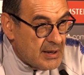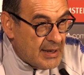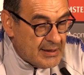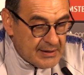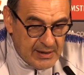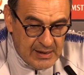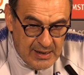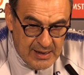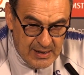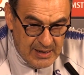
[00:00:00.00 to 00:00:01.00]
And
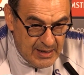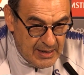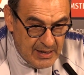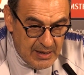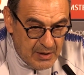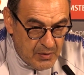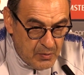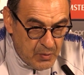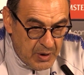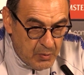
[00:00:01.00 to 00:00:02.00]
uh,
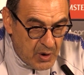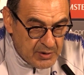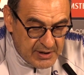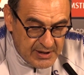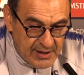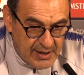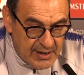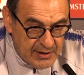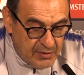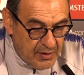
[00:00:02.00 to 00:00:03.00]
we want uh,
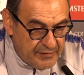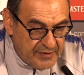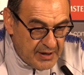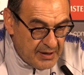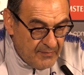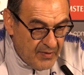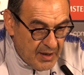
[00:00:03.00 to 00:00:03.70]
a trophy